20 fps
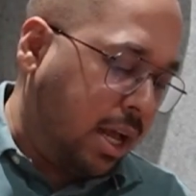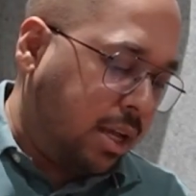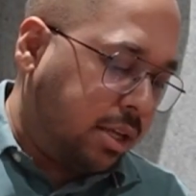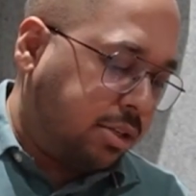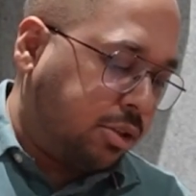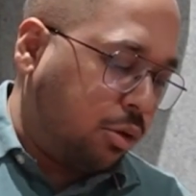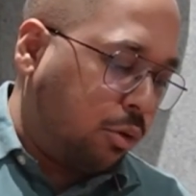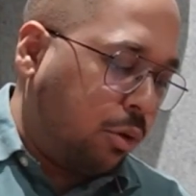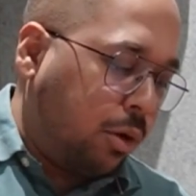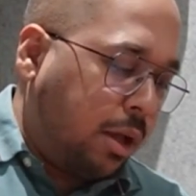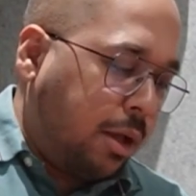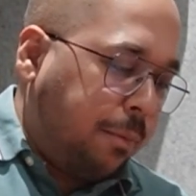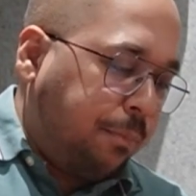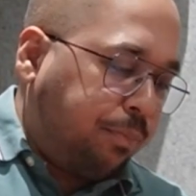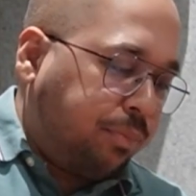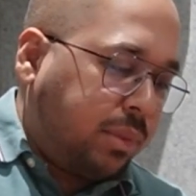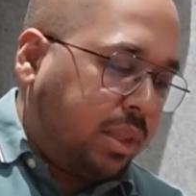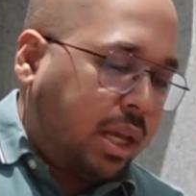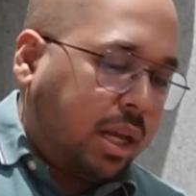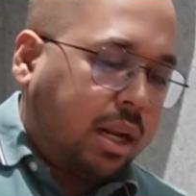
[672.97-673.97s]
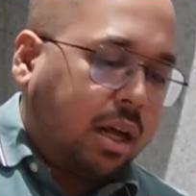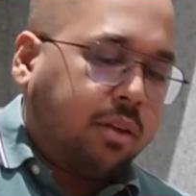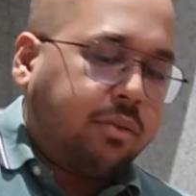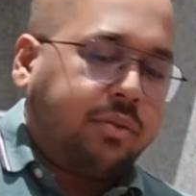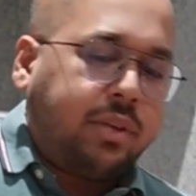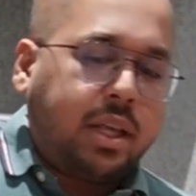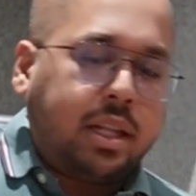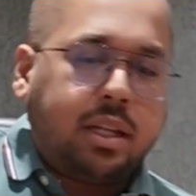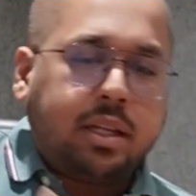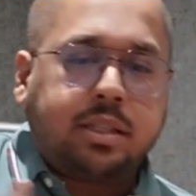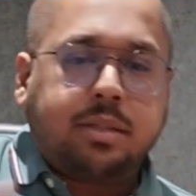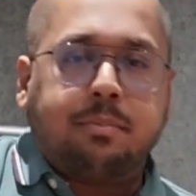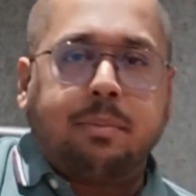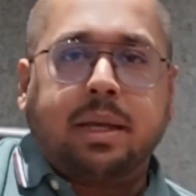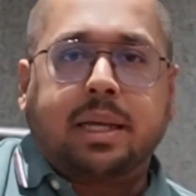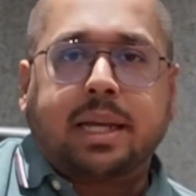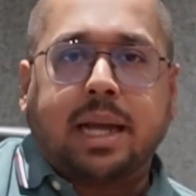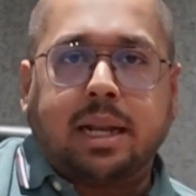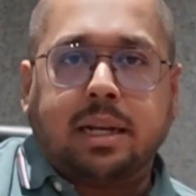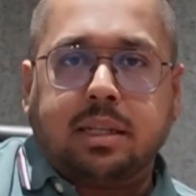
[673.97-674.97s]
So there are various
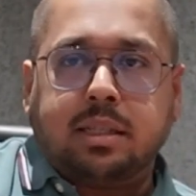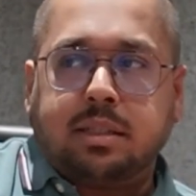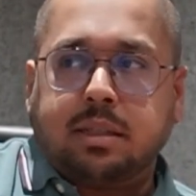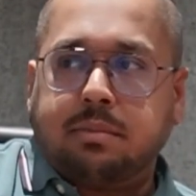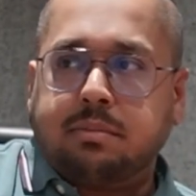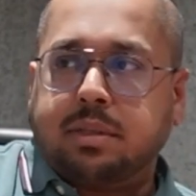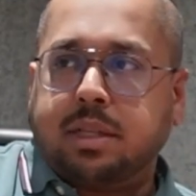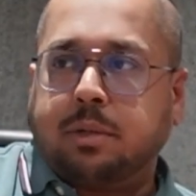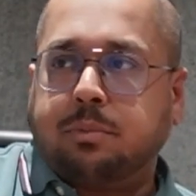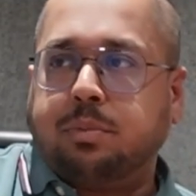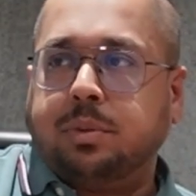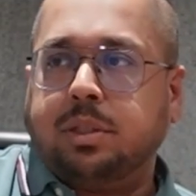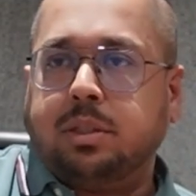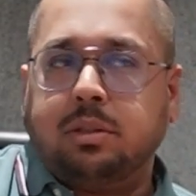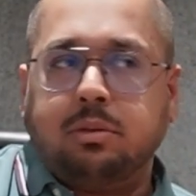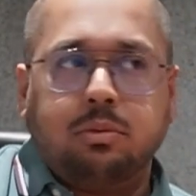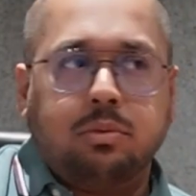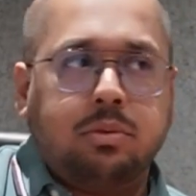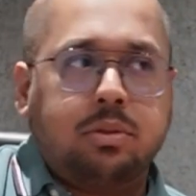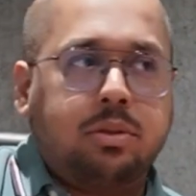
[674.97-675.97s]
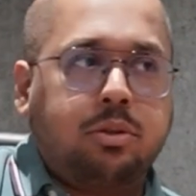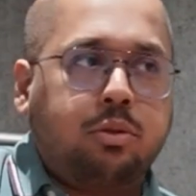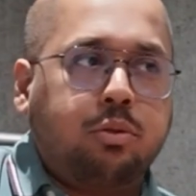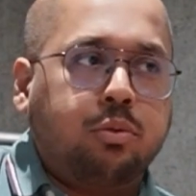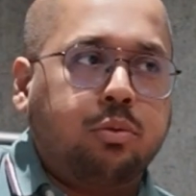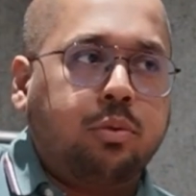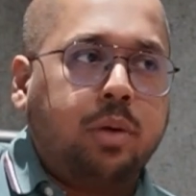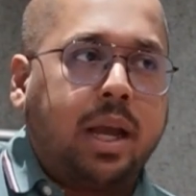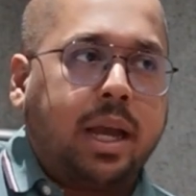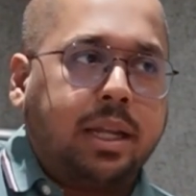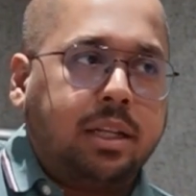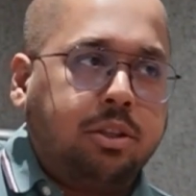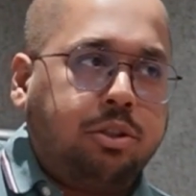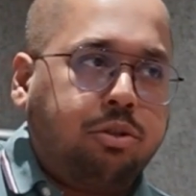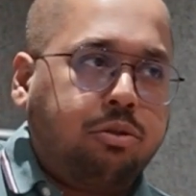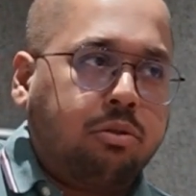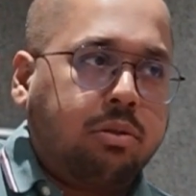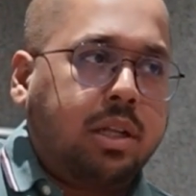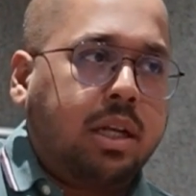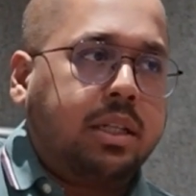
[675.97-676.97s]
mechanisms that we use to
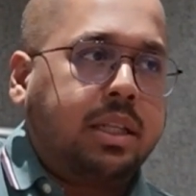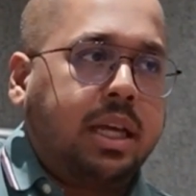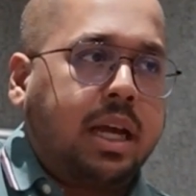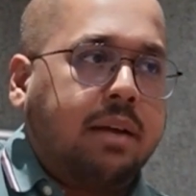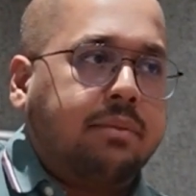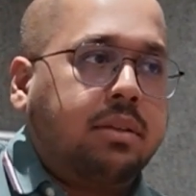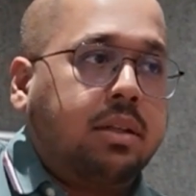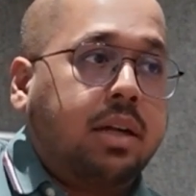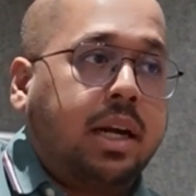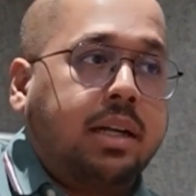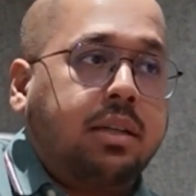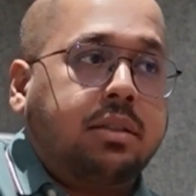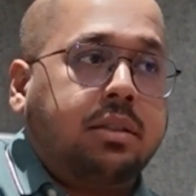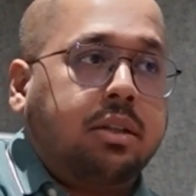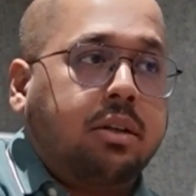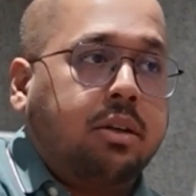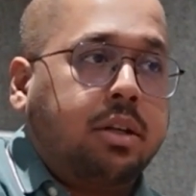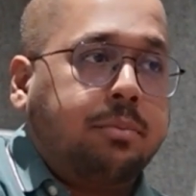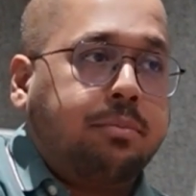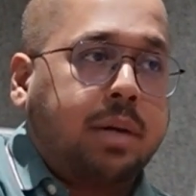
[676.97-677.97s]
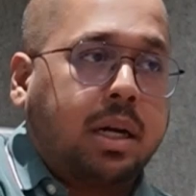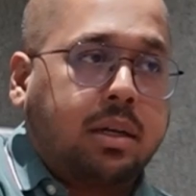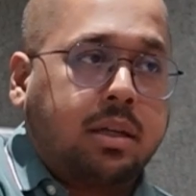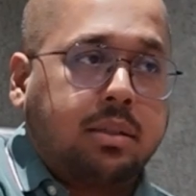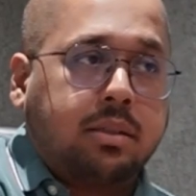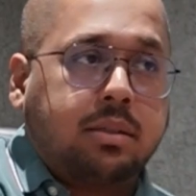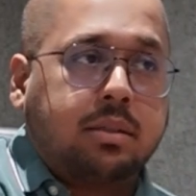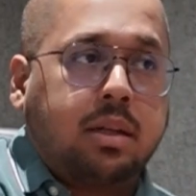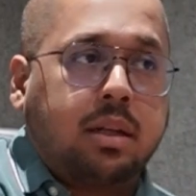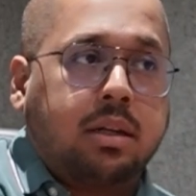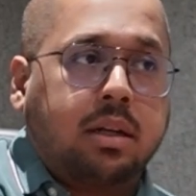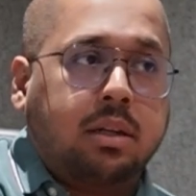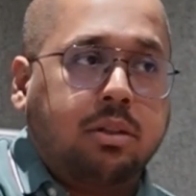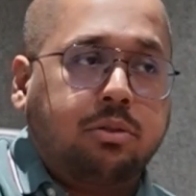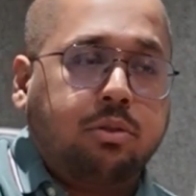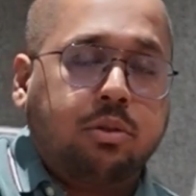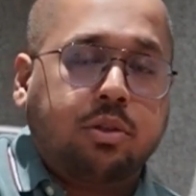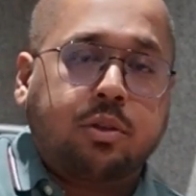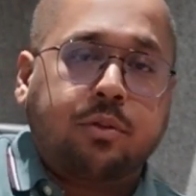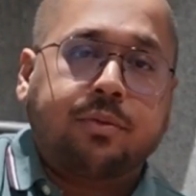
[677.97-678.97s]
ensure that they have the right security practices and controls.